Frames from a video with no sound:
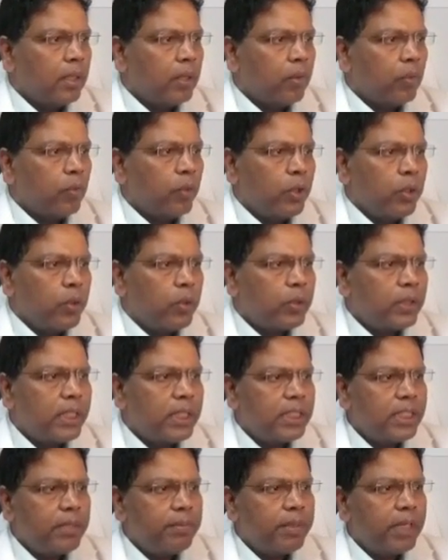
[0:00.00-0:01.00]
We know
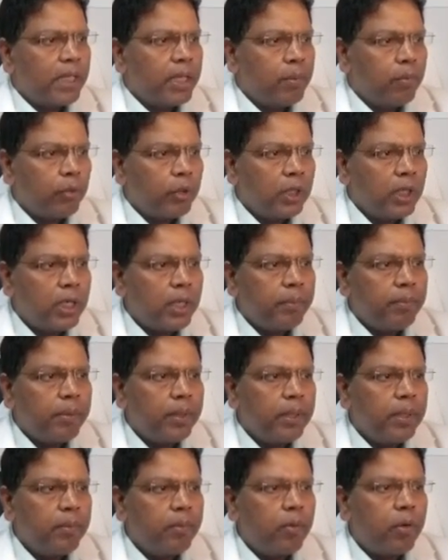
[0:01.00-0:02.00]
systemic
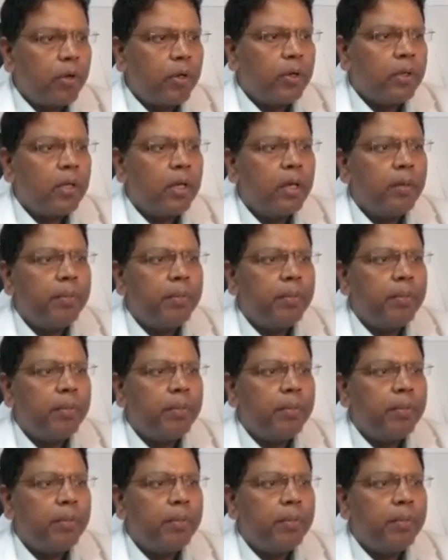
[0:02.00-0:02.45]
chemotherapy for